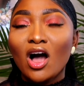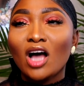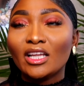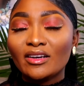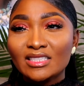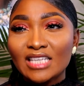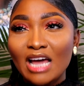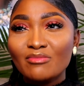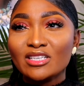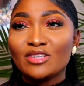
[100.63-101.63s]
A lot of
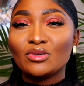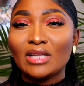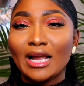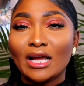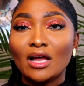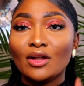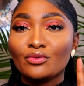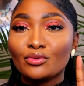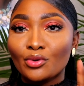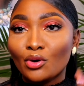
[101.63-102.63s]
times they do like
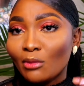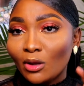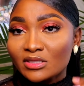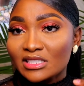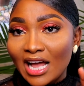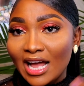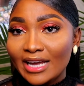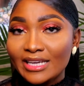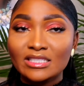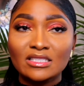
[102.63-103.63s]
normal
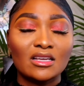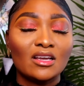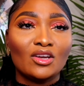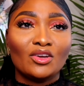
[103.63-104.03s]
size,